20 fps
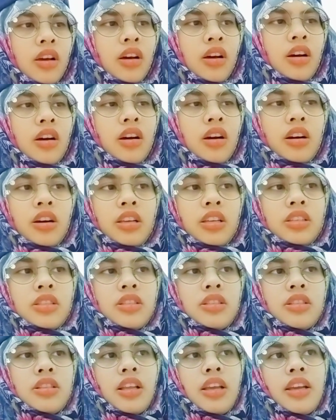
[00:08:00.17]

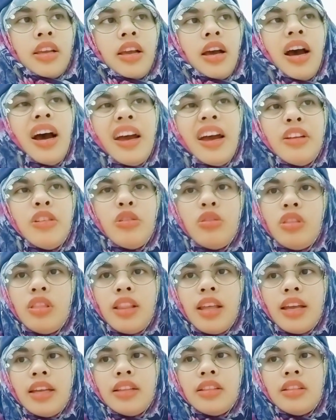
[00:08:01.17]
It's like I don't
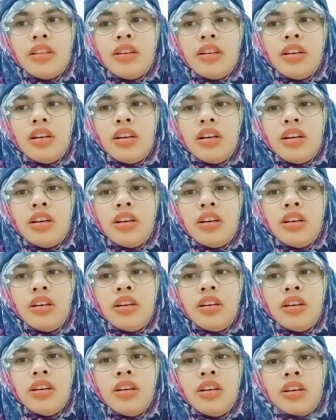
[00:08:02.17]
like the
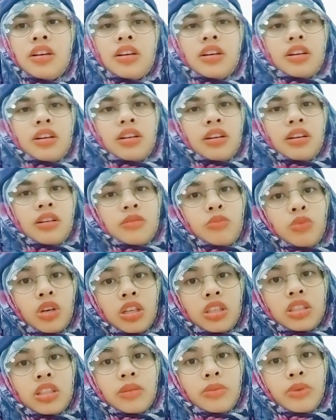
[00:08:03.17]

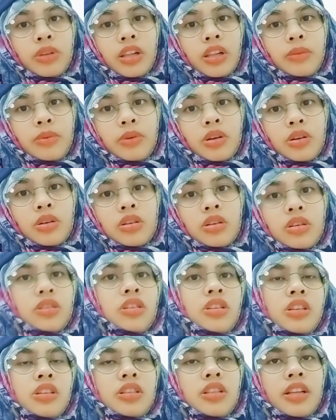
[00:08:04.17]
Mulan Jamila because
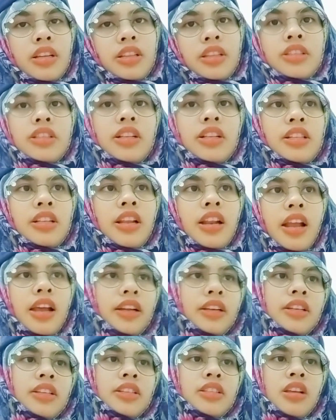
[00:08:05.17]
she is like this, like they
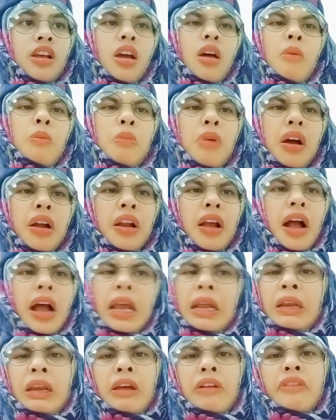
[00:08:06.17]
like this. But I
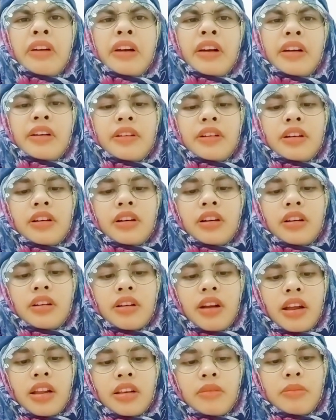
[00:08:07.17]
never
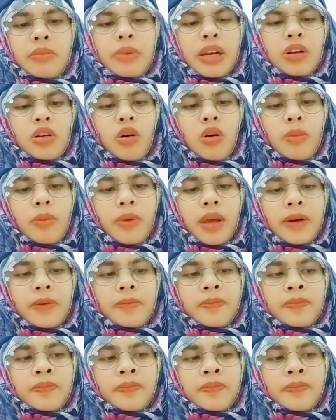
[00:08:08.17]
write the bad comment